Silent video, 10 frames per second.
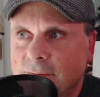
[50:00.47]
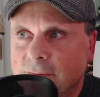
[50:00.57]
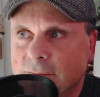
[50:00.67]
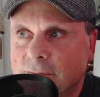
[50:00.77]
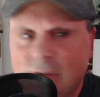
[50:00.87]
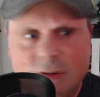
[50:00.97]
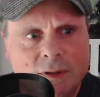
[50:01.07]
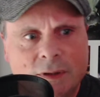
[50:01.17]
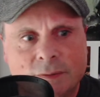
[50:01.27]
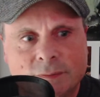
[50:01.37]
I don't
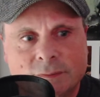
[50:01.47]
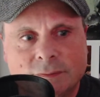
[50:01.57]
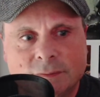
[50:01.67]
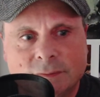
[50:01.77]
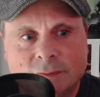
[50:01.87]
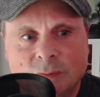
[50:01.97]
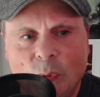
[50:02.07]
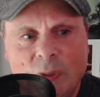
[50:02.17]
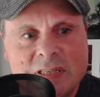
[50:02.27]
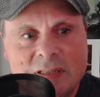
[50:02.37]
know.
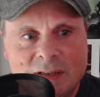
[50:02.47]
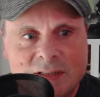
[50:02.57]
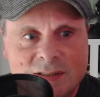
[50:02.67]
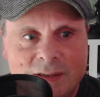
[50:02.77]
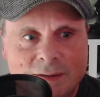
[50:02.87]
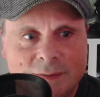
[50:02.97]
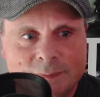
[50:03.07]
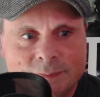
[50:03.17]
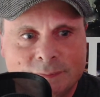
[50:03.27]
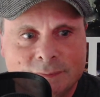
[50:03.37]
What is an understud?
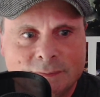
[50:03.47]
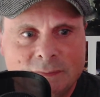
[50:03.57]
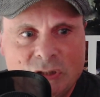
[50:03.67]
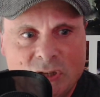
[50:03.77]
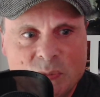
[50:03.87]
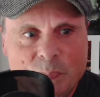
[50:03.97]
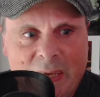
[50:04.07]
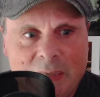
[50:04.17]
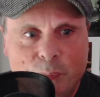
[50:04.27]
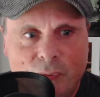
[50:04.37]
Just
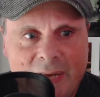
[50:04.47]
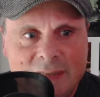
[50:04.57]
made bread.